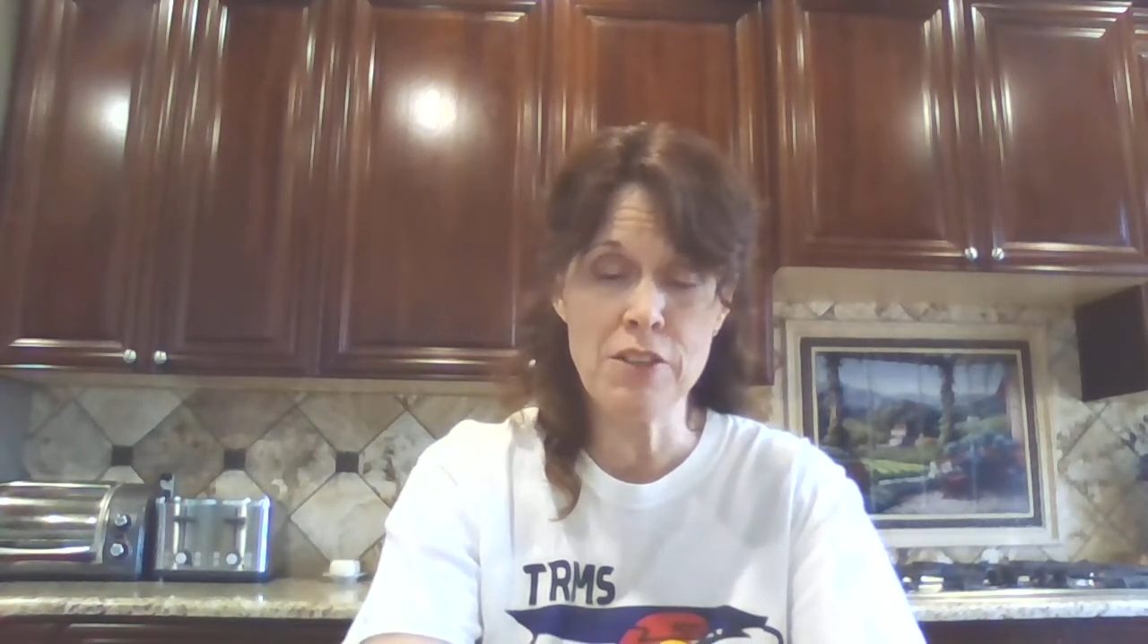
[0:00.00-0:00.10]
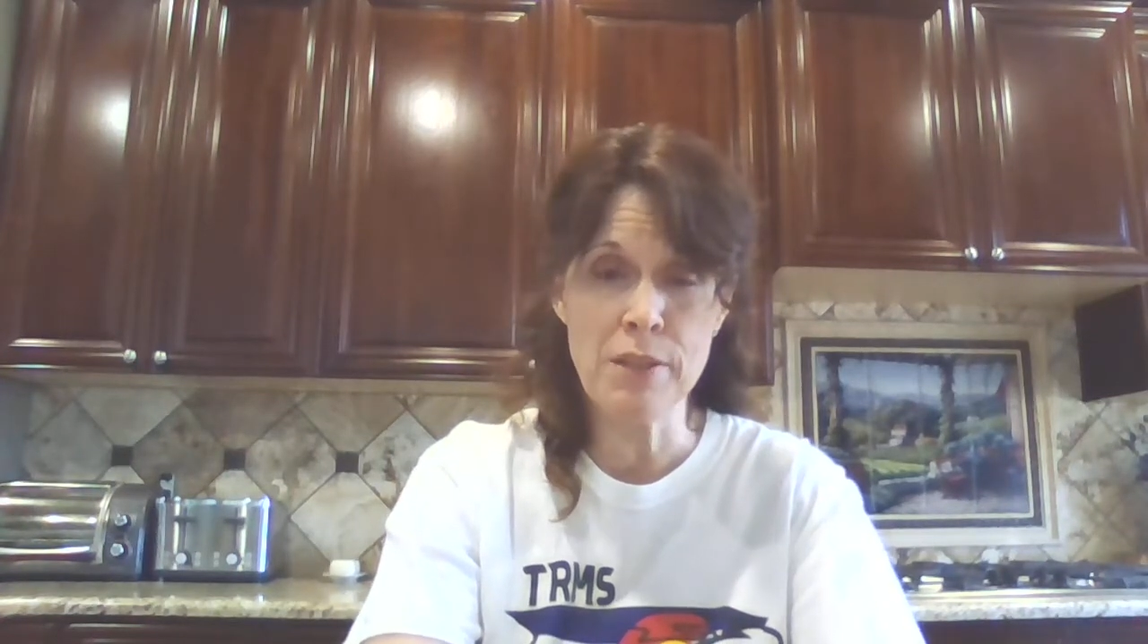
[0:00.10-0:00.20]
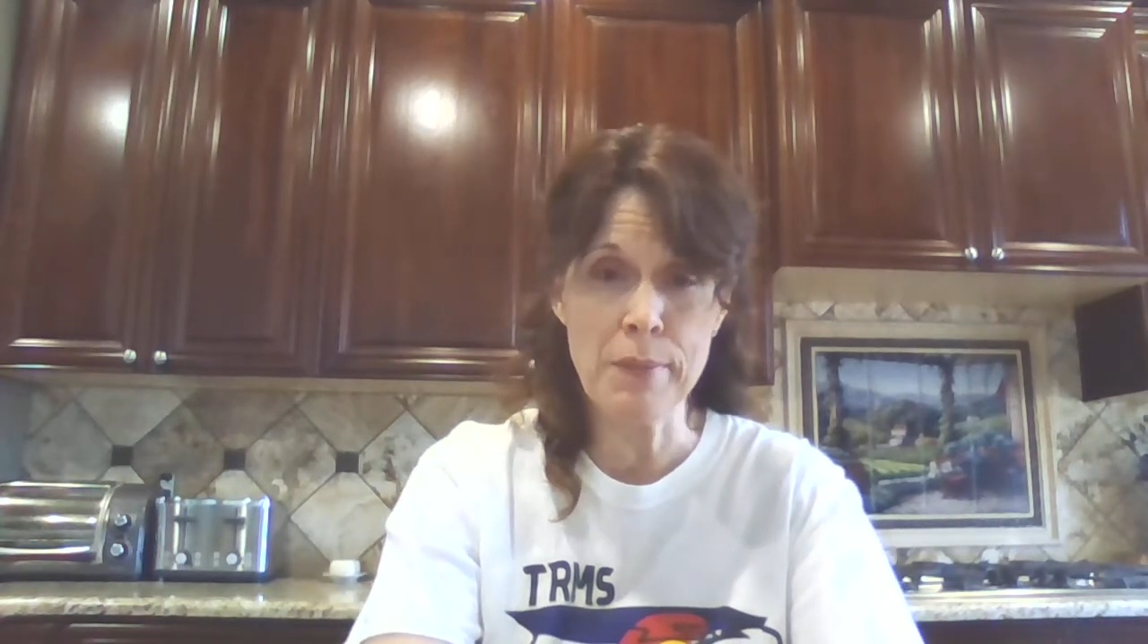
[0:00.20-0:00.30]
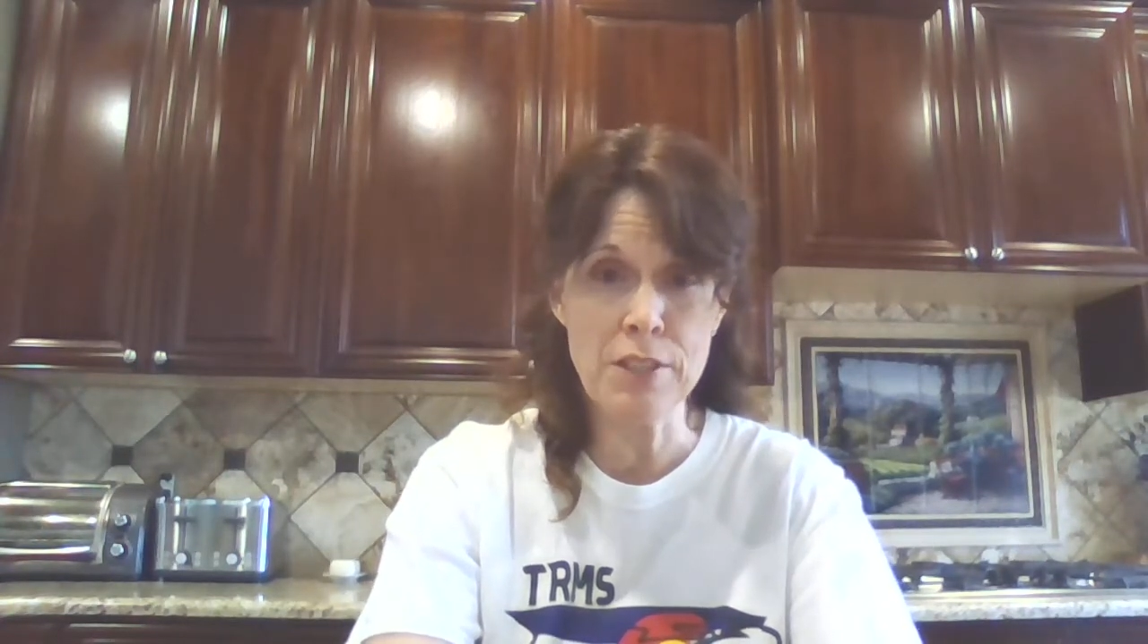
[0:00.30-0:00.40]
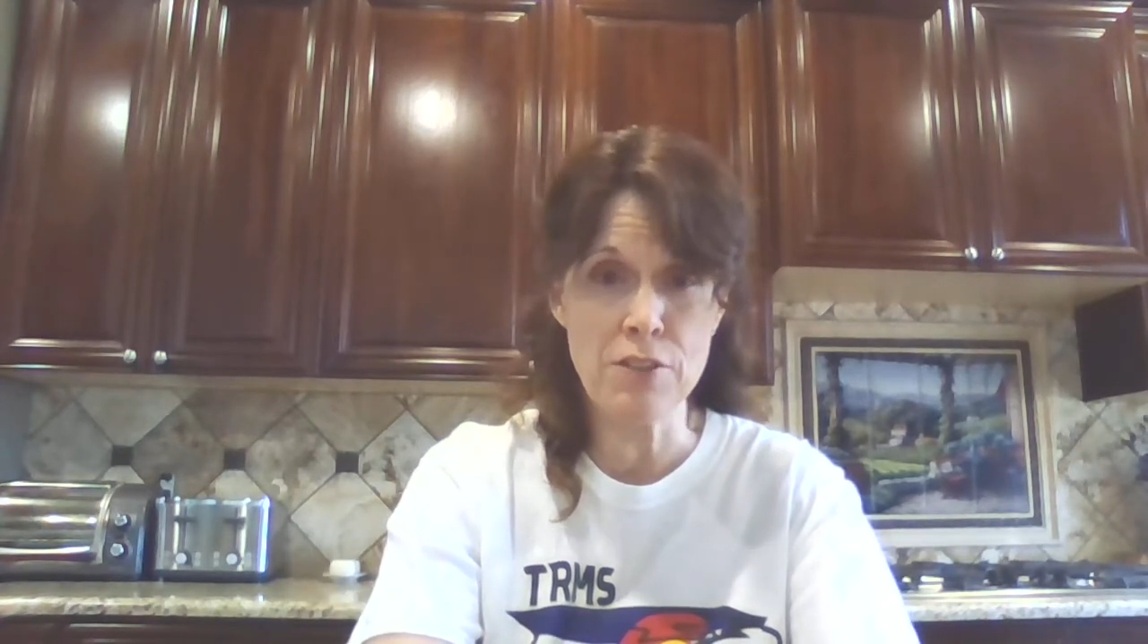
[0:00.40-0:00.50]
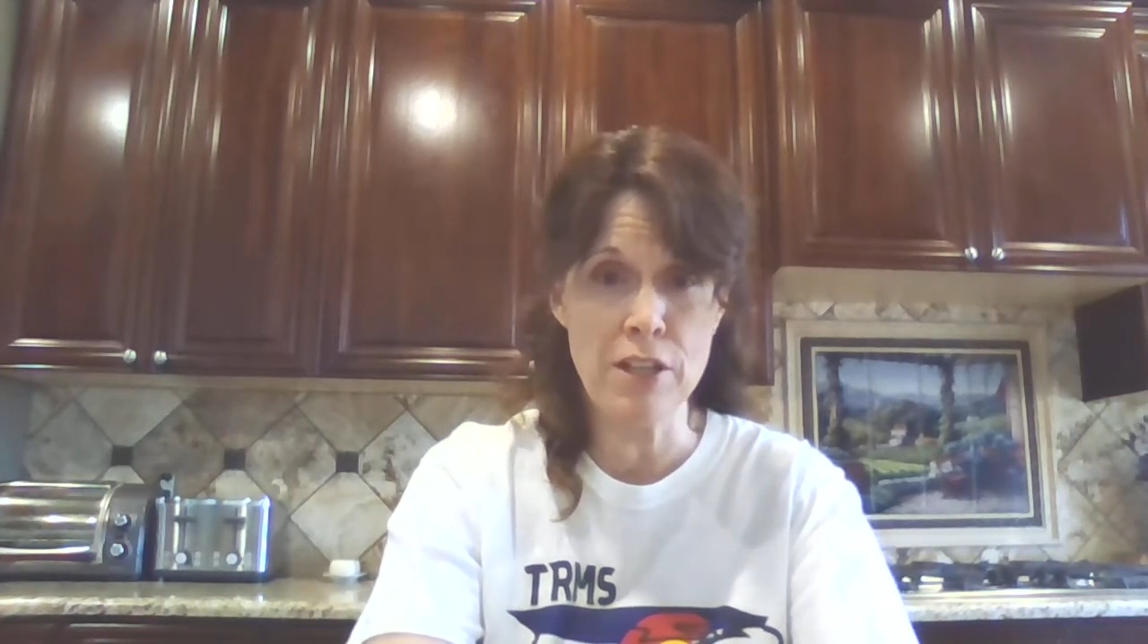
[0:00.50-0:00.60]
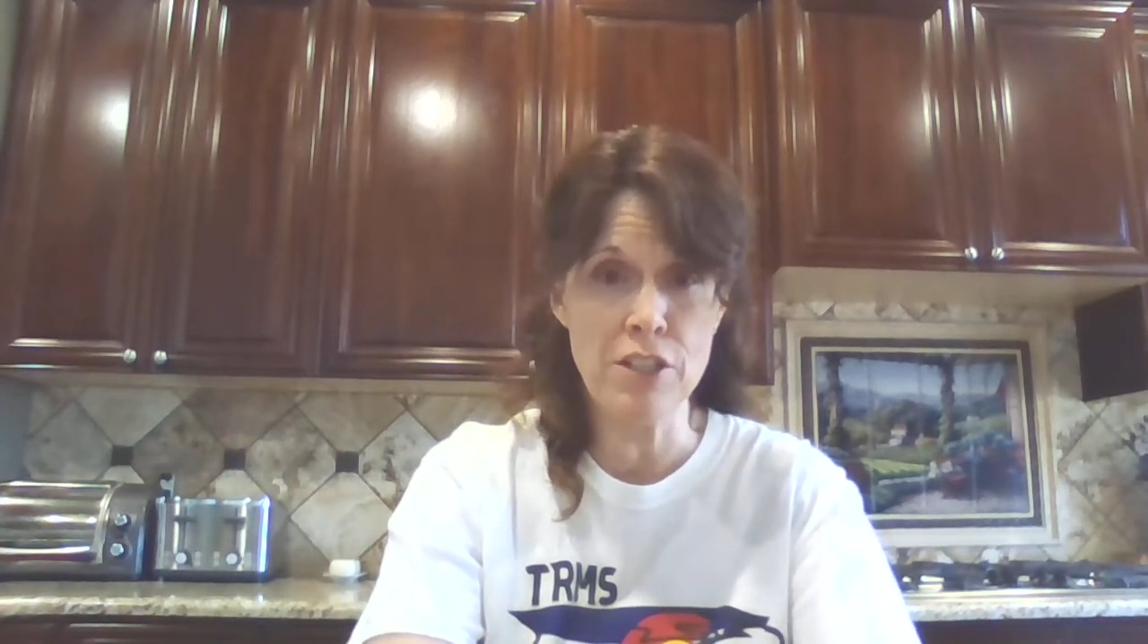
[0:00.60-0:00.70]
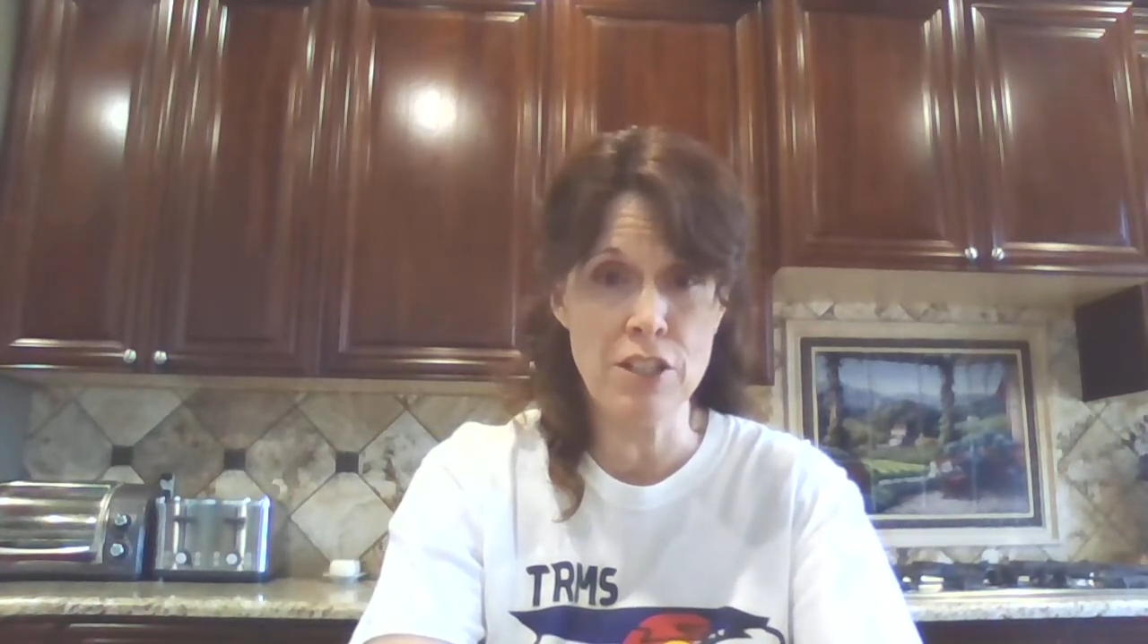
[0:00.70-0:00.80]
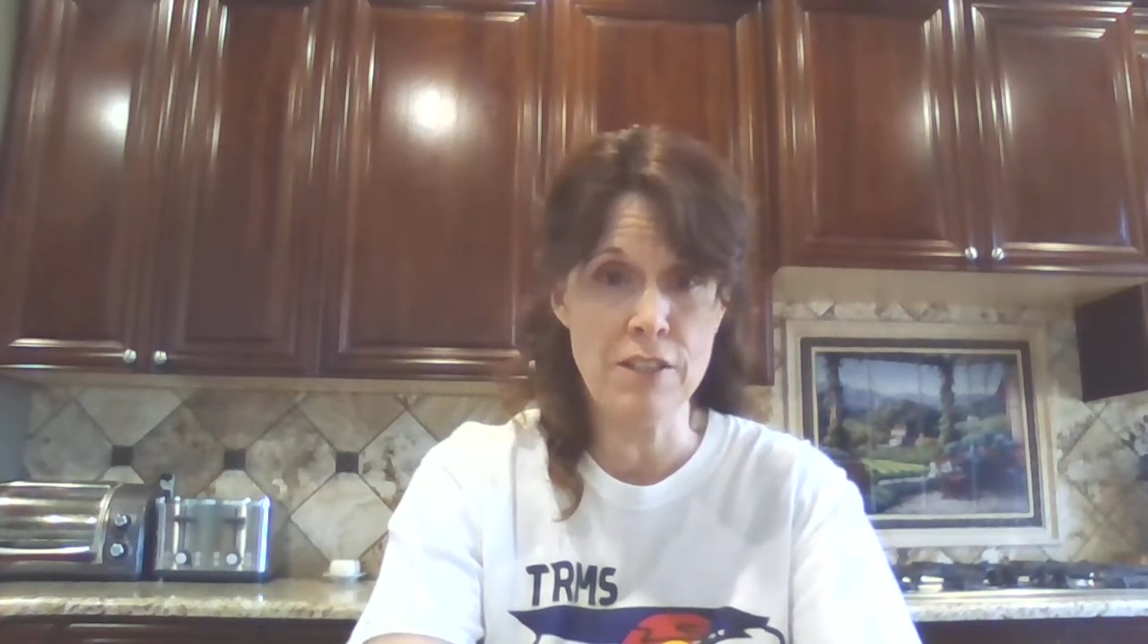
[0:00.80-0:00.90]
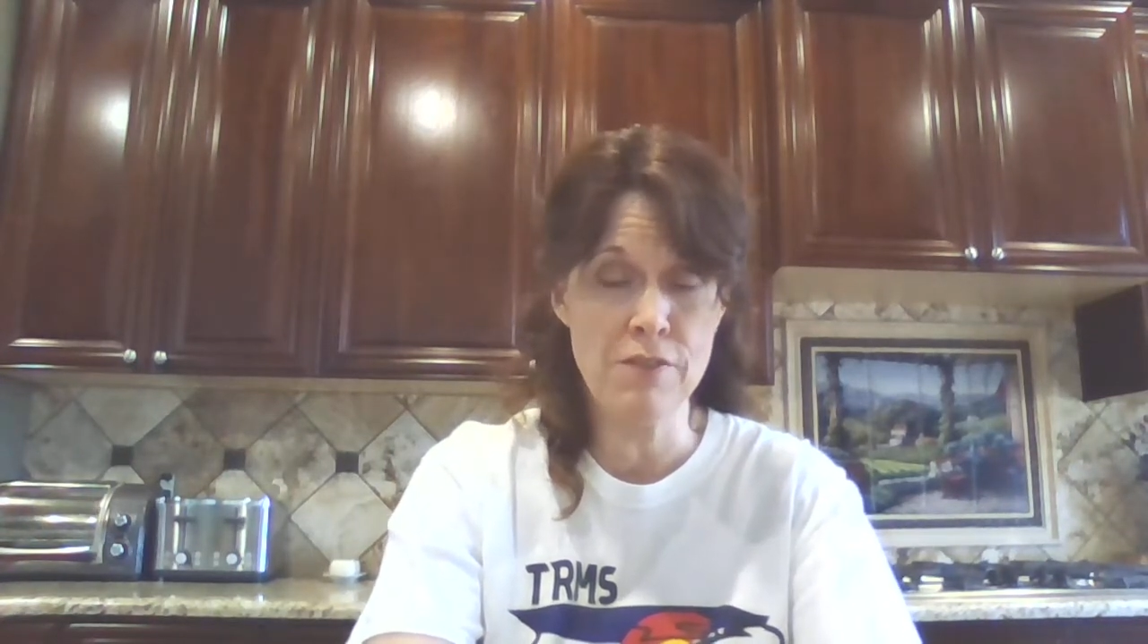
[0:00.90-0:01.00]

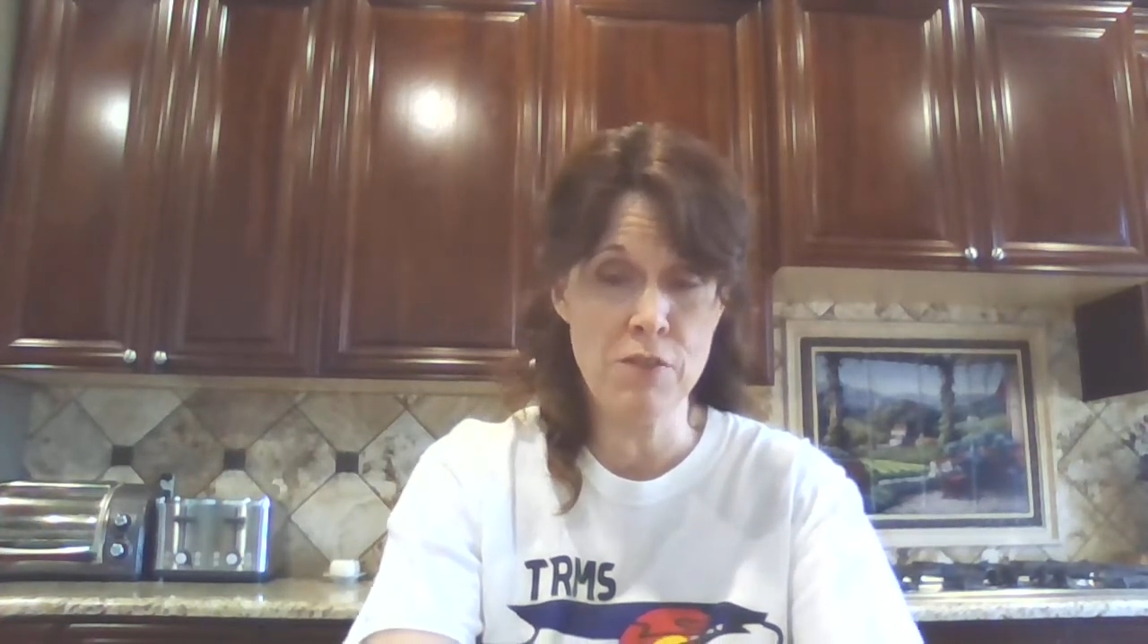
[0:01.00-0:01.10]
demonstration